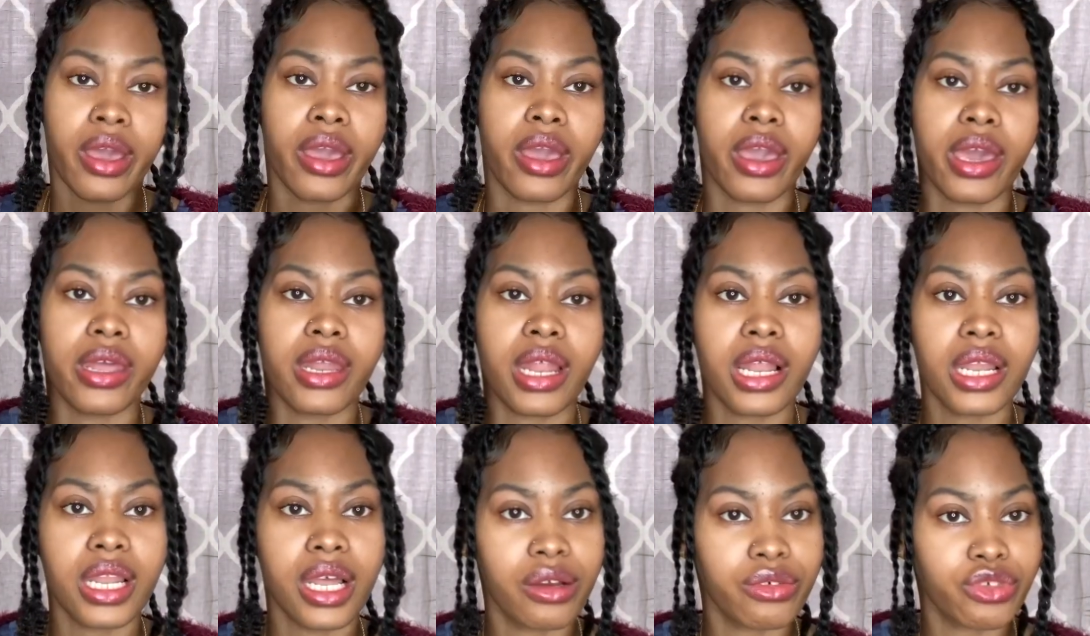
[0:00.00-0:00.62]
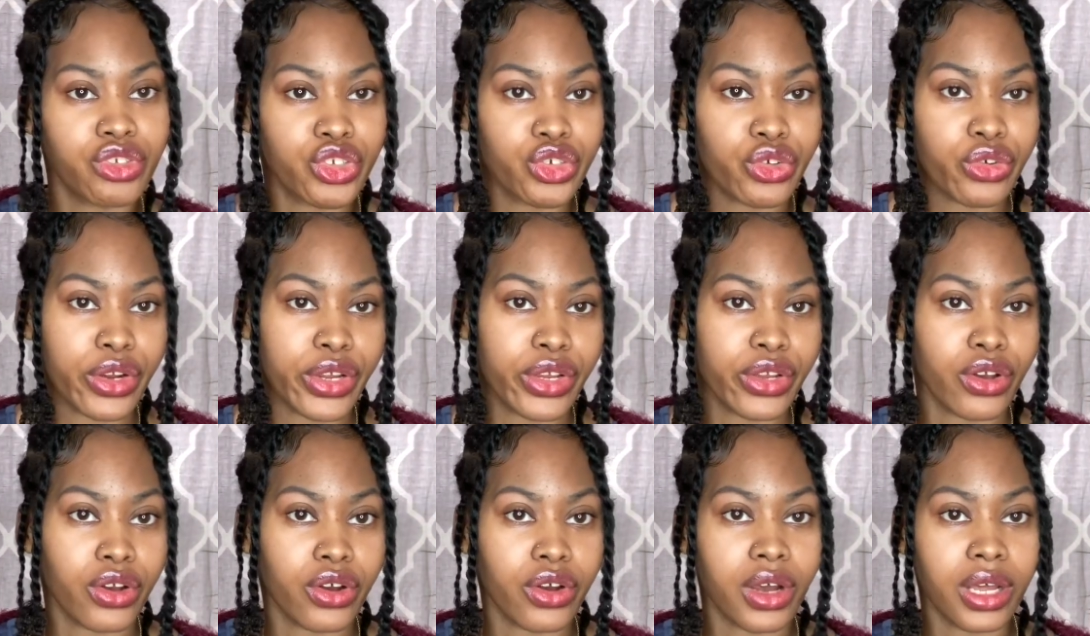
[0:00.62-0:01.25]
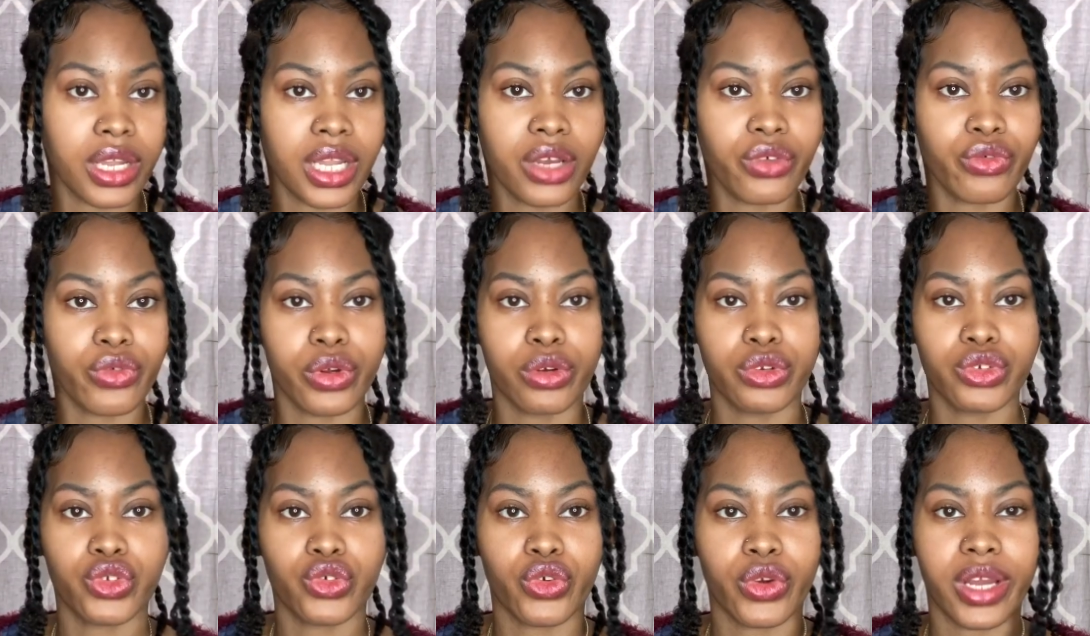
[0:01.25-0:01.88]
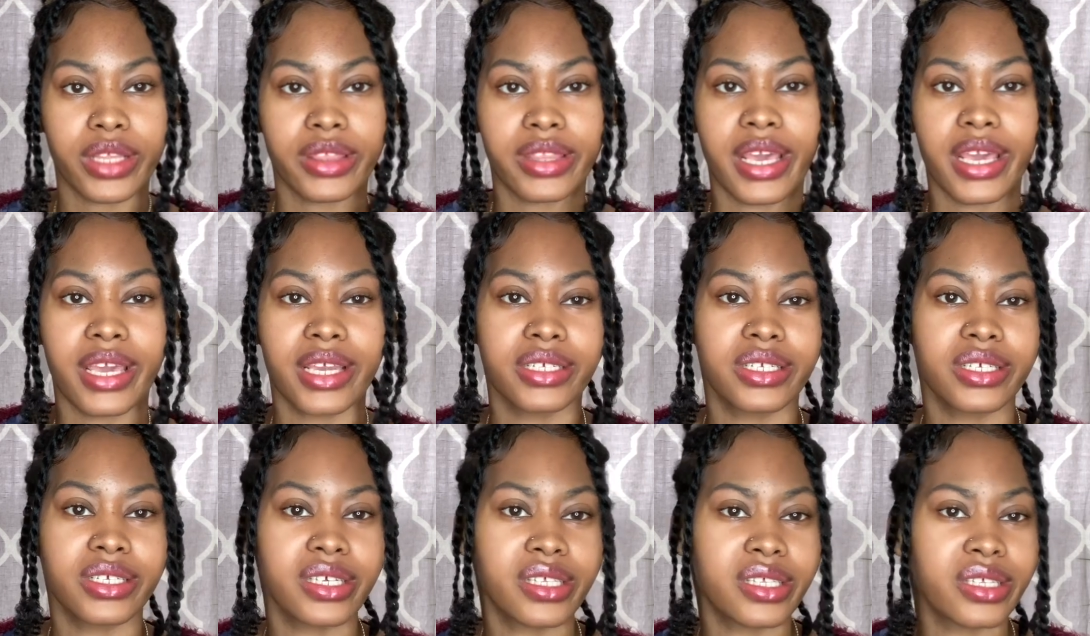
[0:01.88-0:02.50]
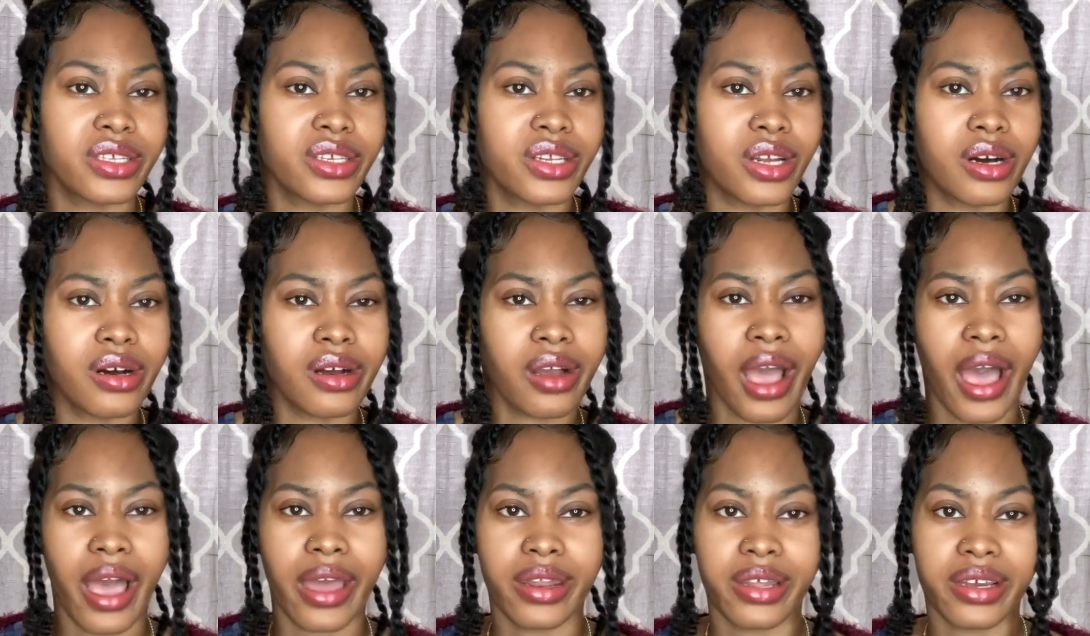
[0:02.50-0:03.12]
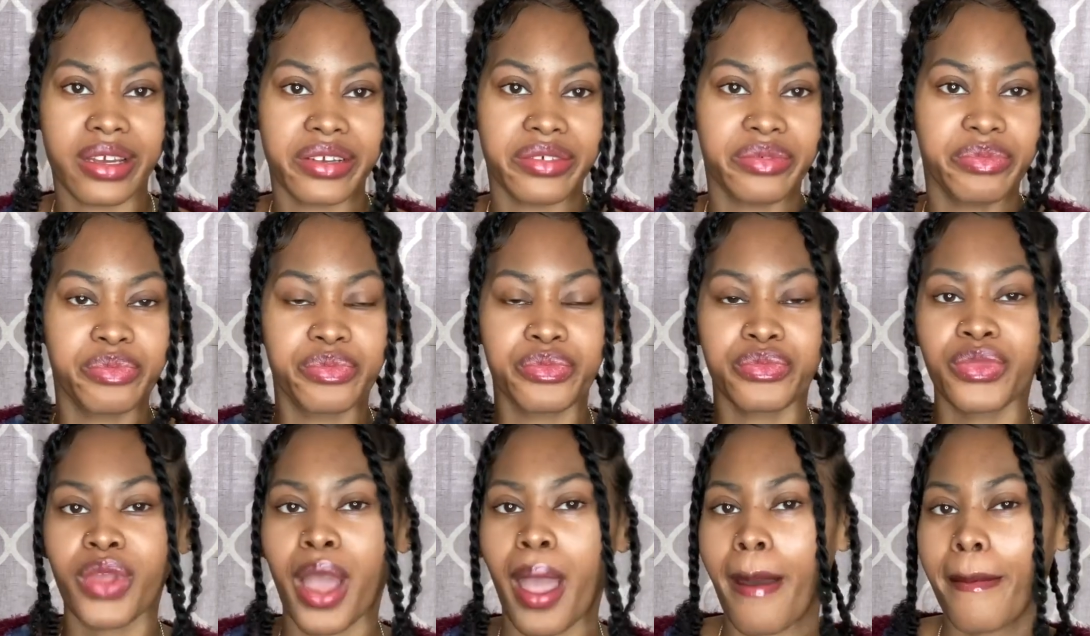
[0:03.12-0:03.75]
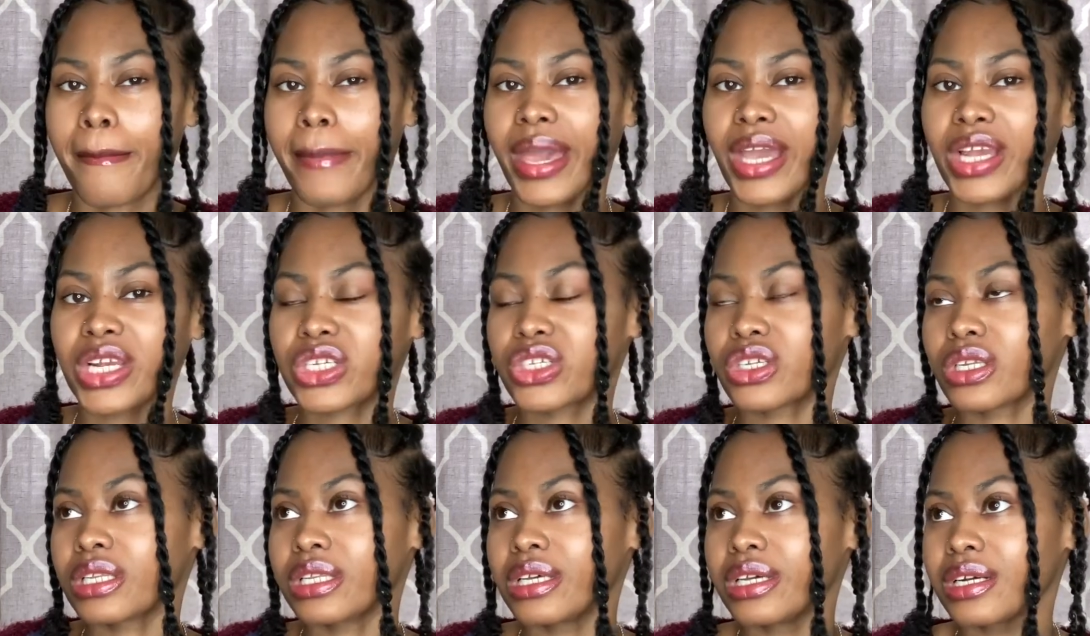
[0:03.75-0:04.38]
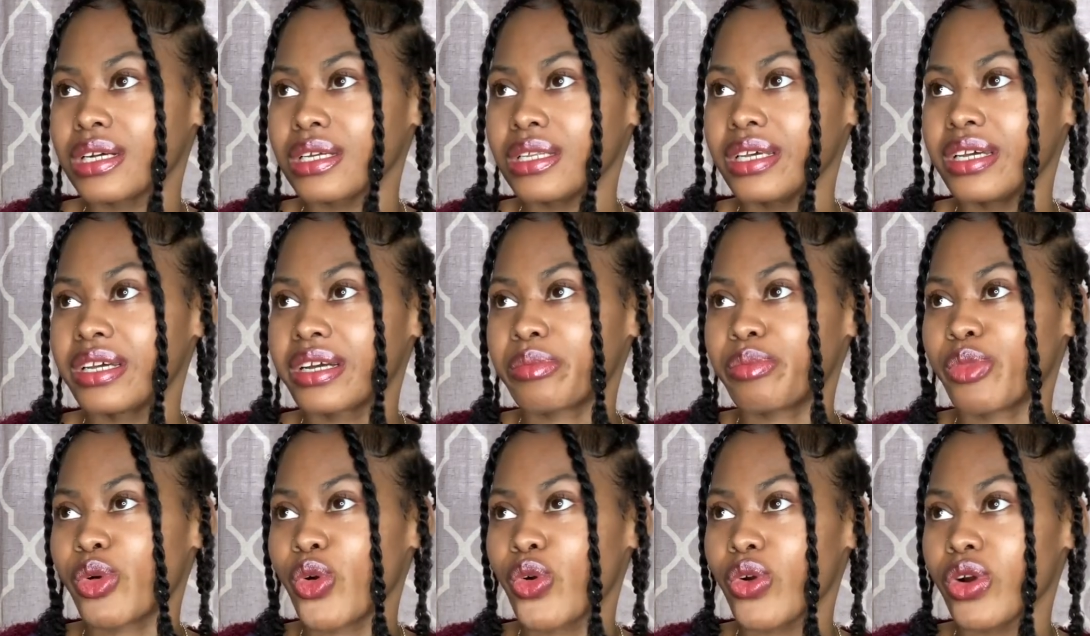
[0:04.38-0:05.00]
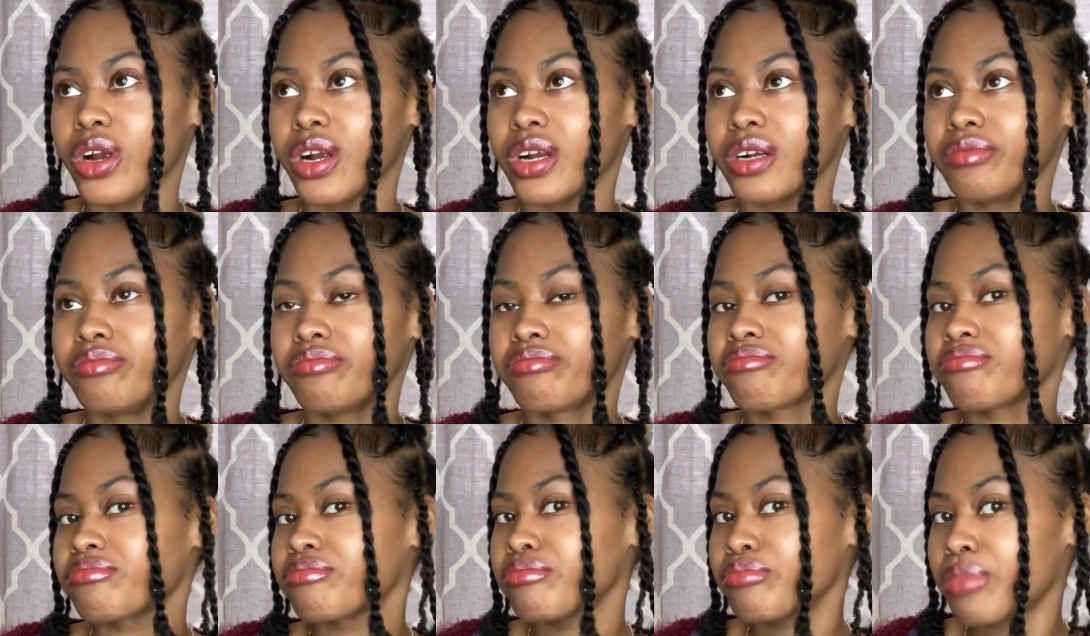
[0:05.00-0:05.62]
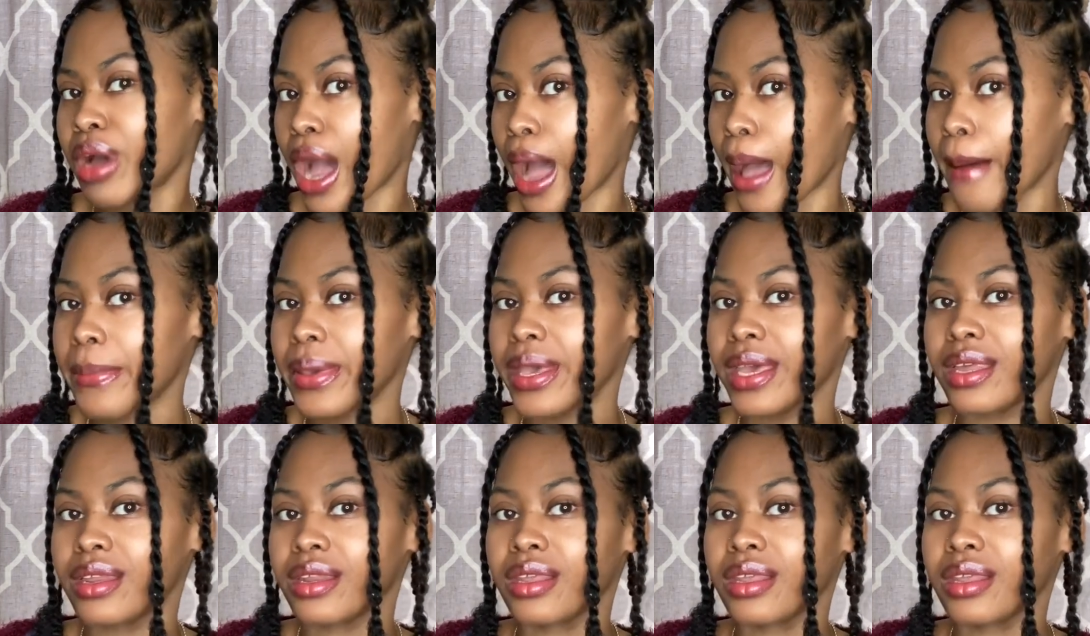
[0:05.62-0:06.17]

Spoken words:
And I love jewelry, y'all. I love real jewelry. I think it just, you know, kind of makes your look more popping.